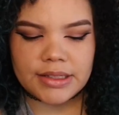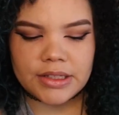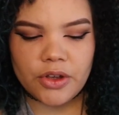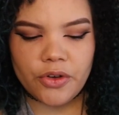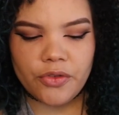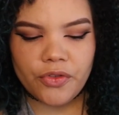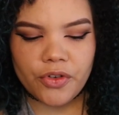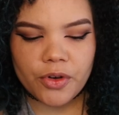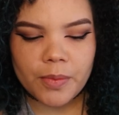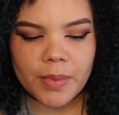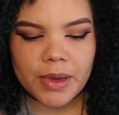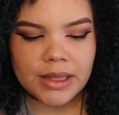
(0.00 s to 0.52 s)
so
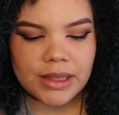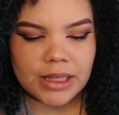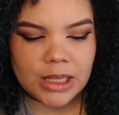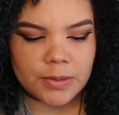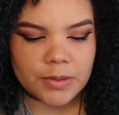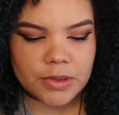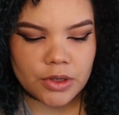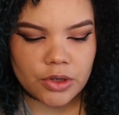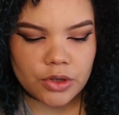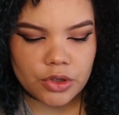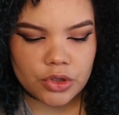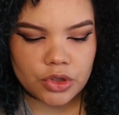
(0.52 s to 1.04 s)
for my lips,
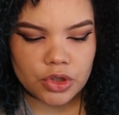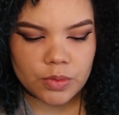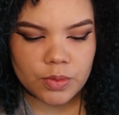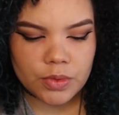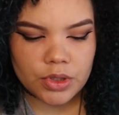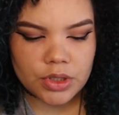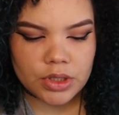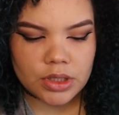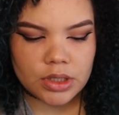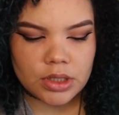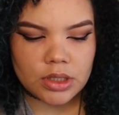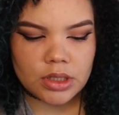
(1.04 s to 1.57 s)
I'm going to be
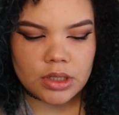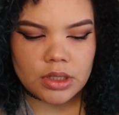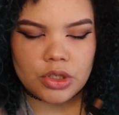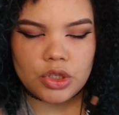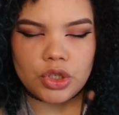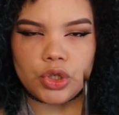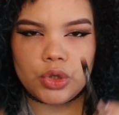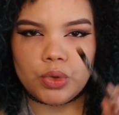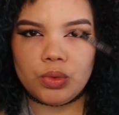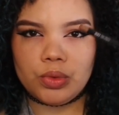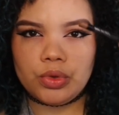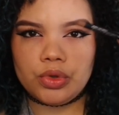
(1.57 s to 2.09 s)

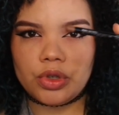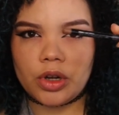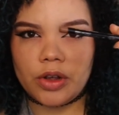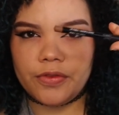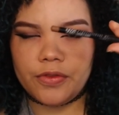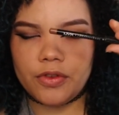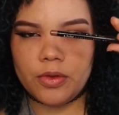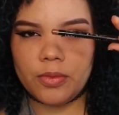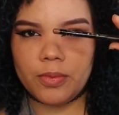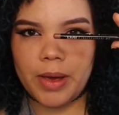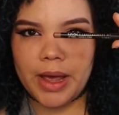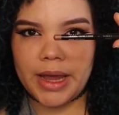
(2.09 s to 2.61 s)
using New
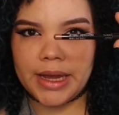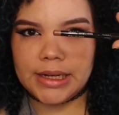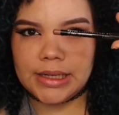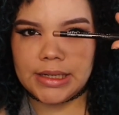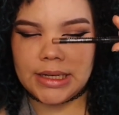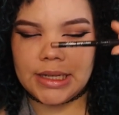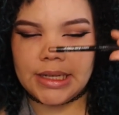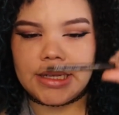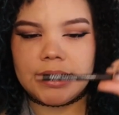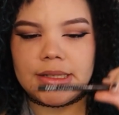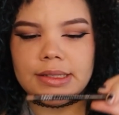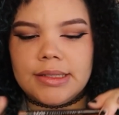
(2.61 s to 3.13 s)
Truffle by
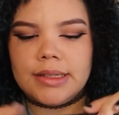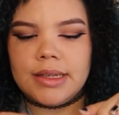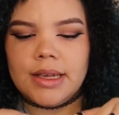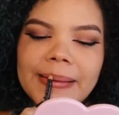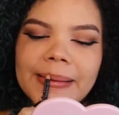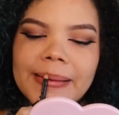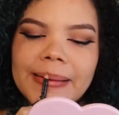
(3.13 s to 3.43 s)
NYX.